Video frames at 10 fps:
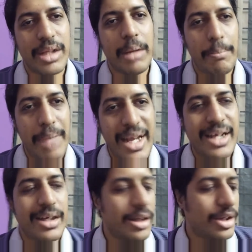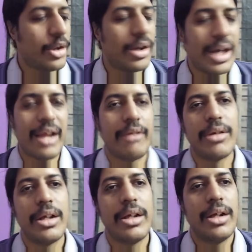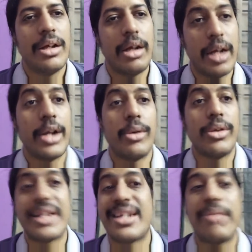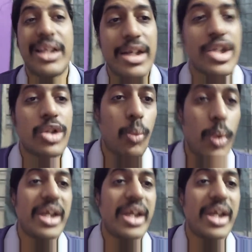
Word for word: make your life really good. That's something that's very